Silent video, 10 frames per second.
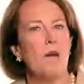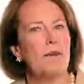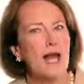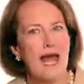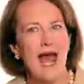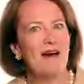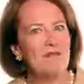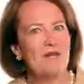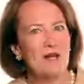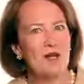But I
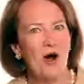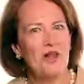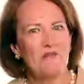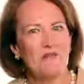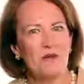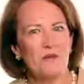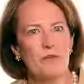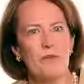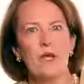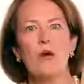haven't met all of you,
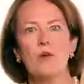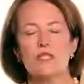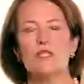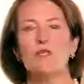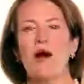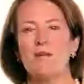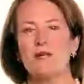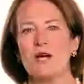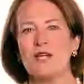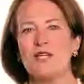which is why I'm
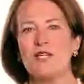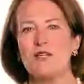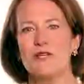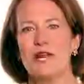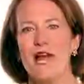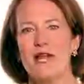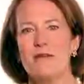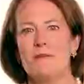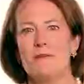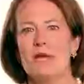talking to you today.
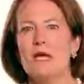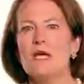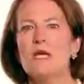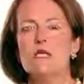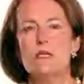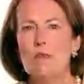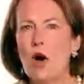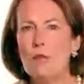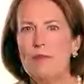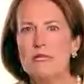
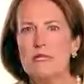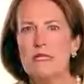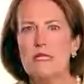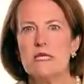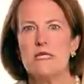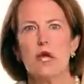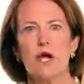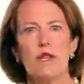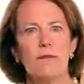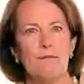Small businesses
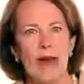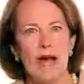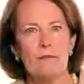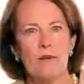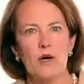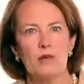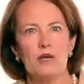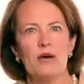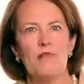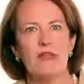are the backbone
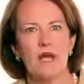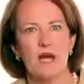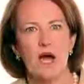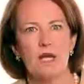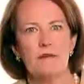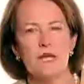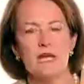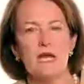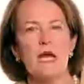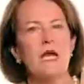of the economy.
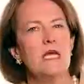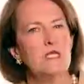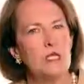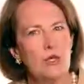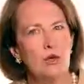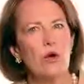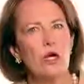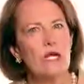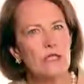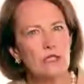It's
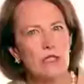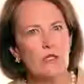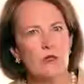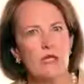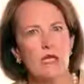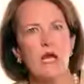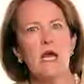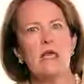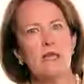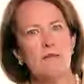your ingenuity
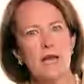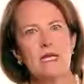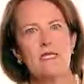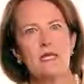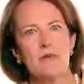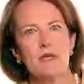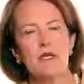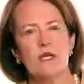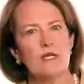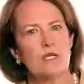that makes
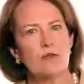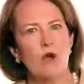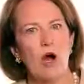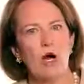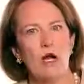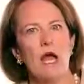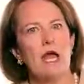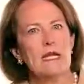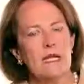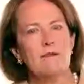communities strong
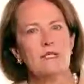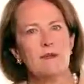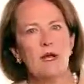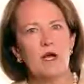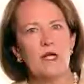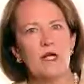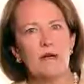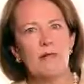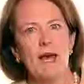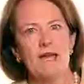and keeps America
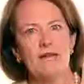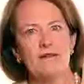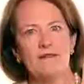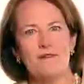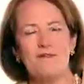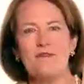competitive.